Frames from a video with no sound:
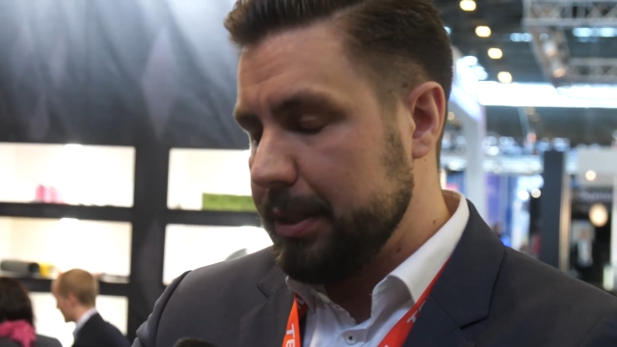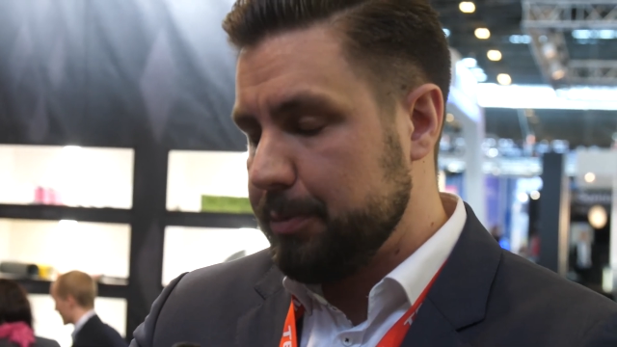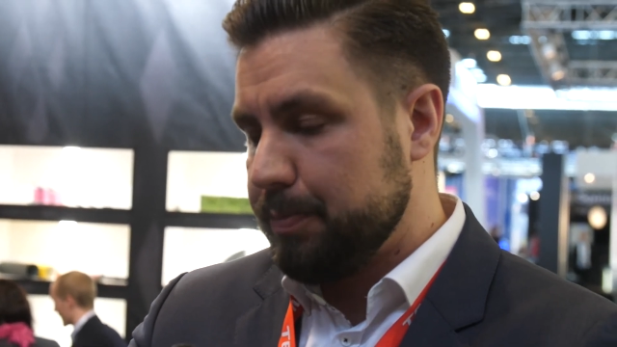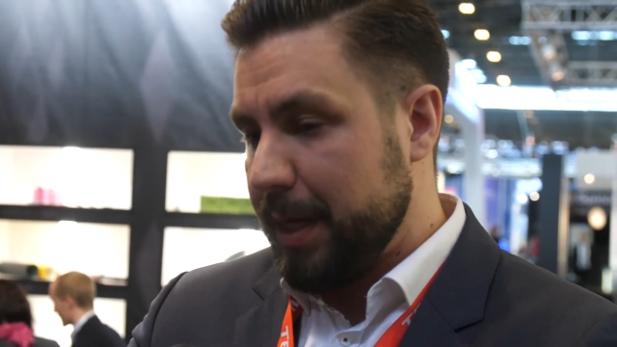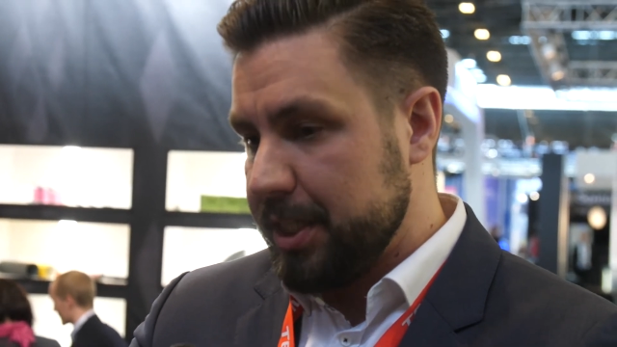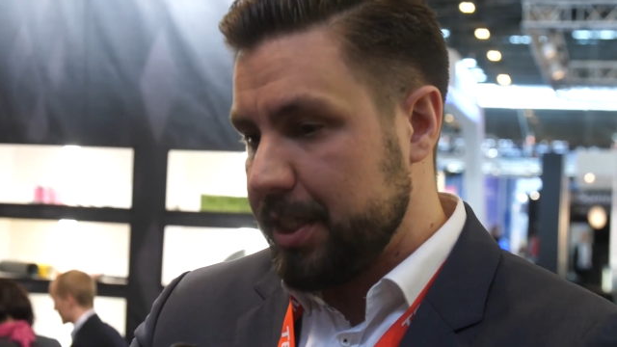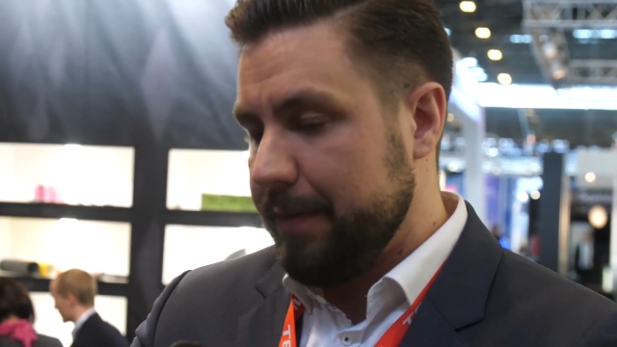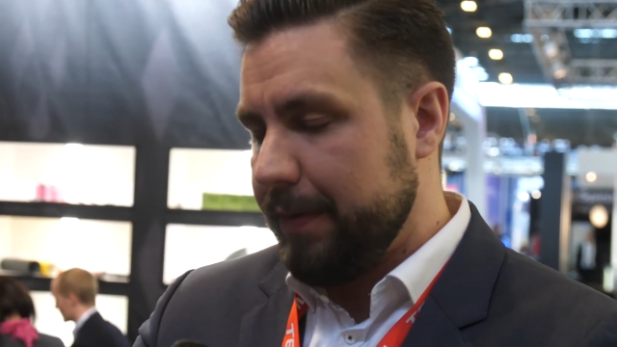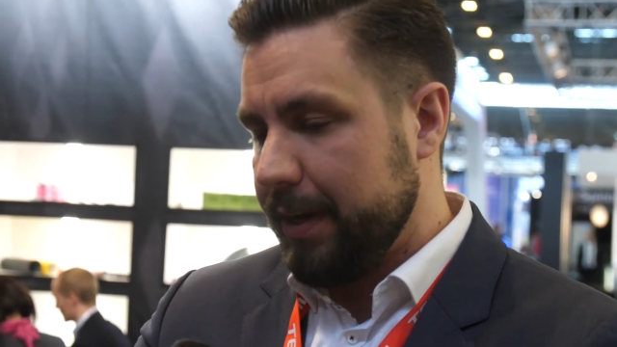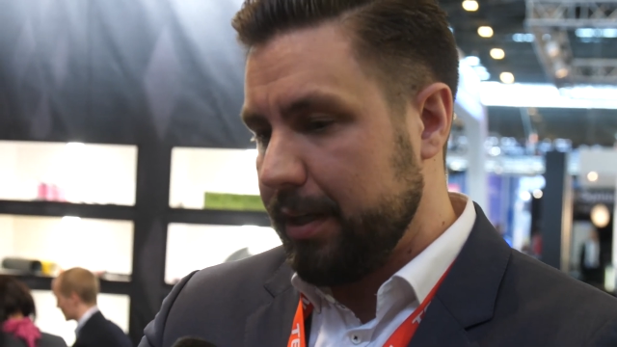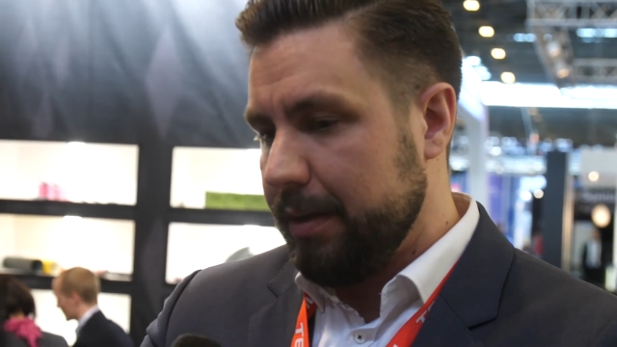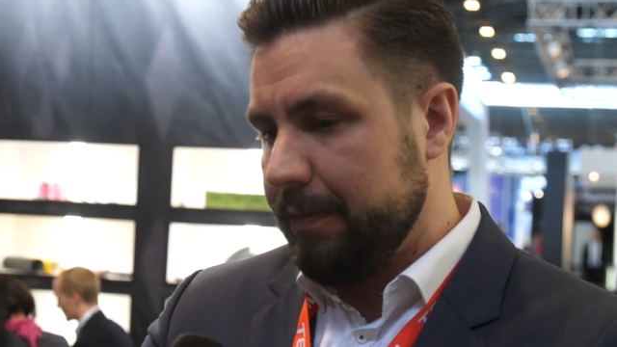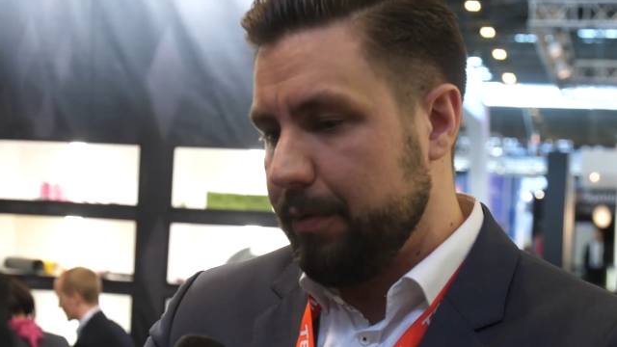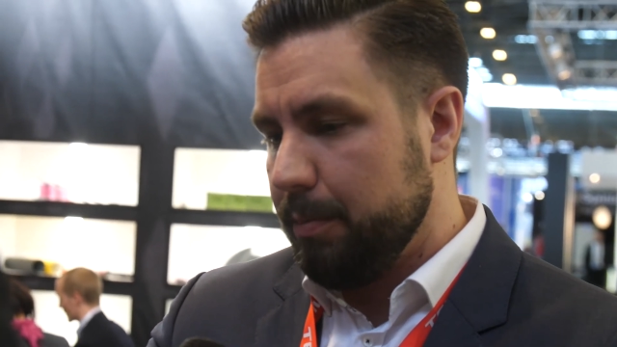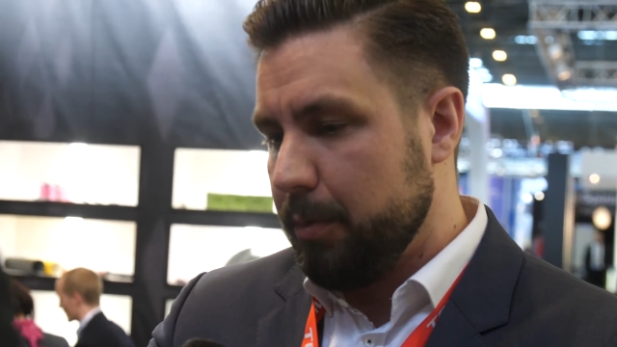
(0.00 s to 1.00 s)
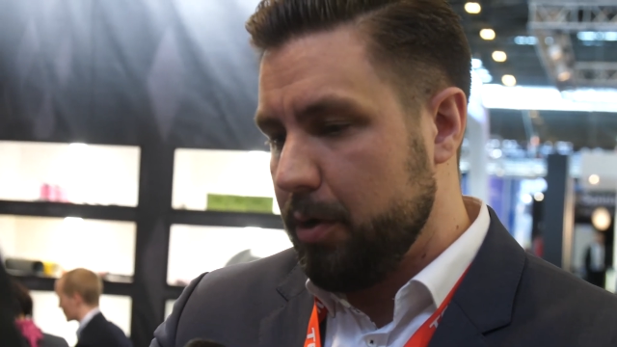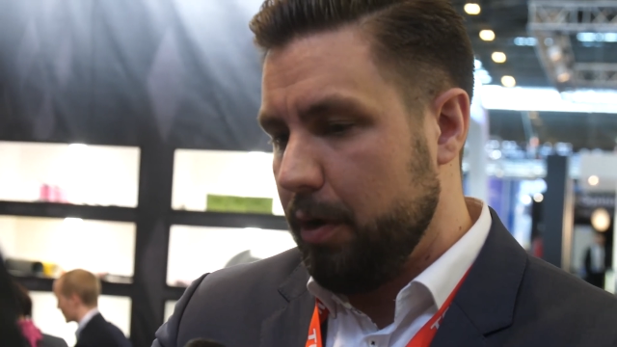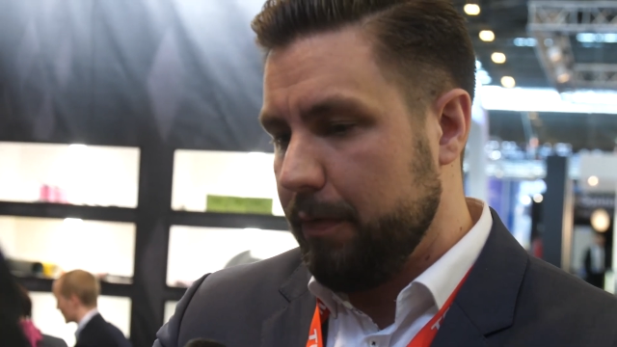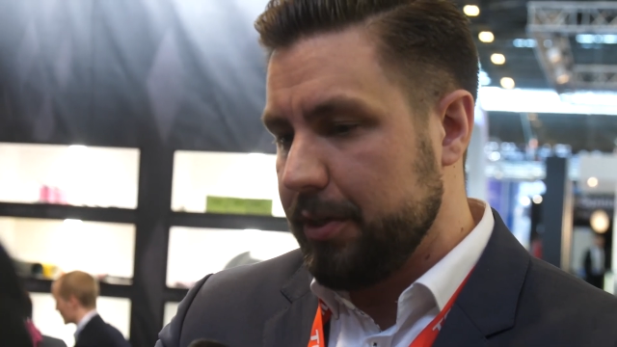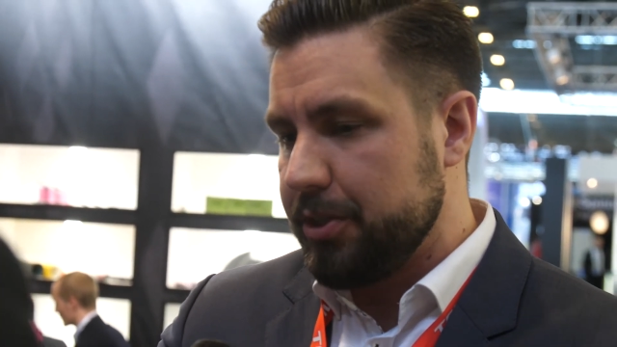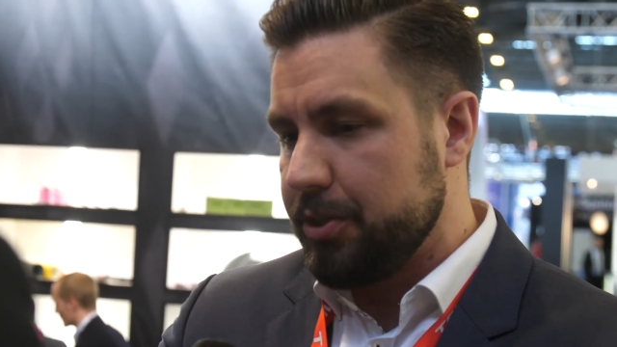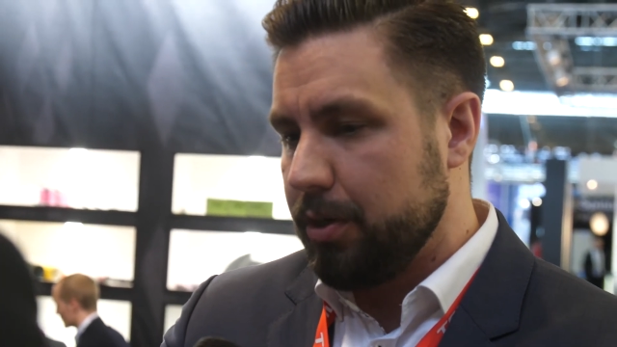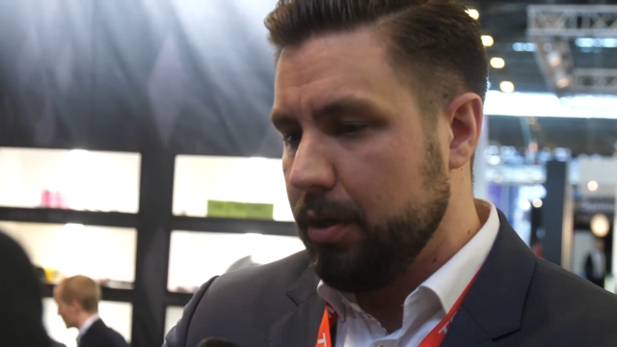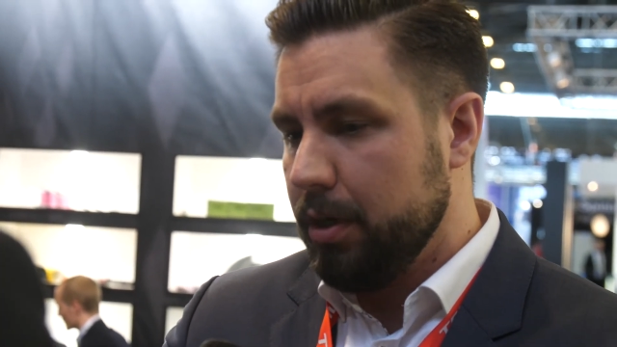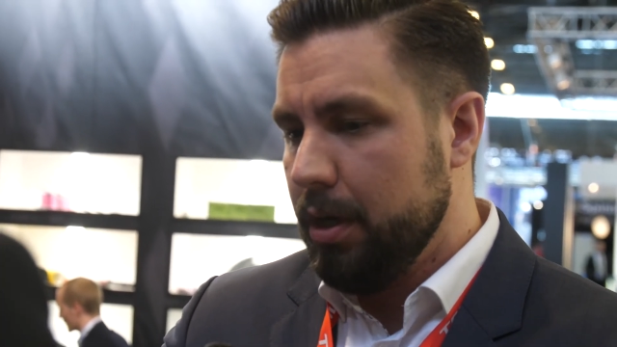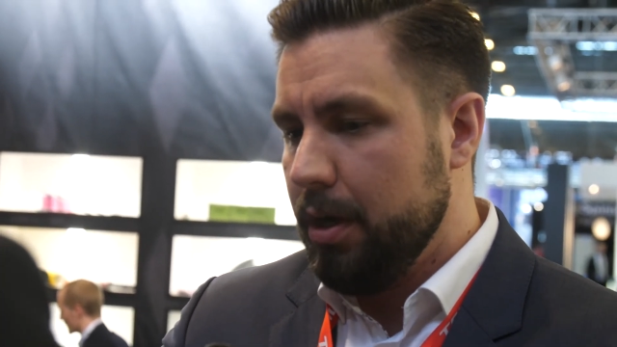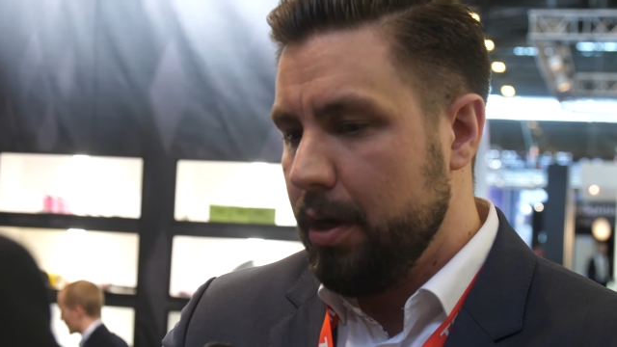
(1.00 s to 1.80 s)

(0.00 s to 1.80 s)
specifically from Covestro